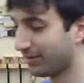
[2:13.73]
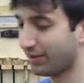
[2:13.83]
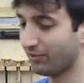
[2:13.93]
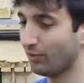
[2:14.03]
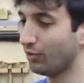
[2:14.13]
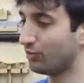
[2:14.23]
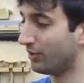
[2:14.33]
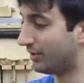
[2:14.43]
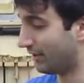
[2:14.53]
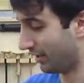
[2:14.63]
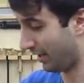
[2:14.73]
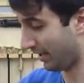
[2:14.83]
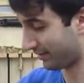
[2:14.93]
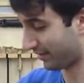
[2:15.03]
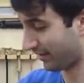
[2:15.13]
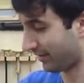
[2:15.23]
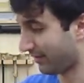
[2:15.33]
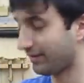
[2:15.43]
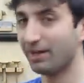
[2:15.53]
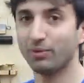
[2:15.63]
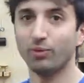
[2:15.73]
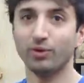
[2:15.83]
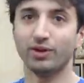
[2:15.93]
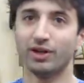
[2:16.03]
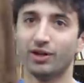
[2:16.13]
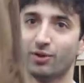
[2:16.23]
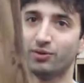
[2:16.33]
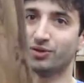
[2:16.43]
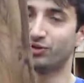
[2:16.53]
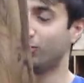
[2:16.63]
kind of rosewood-esque type of wood, which is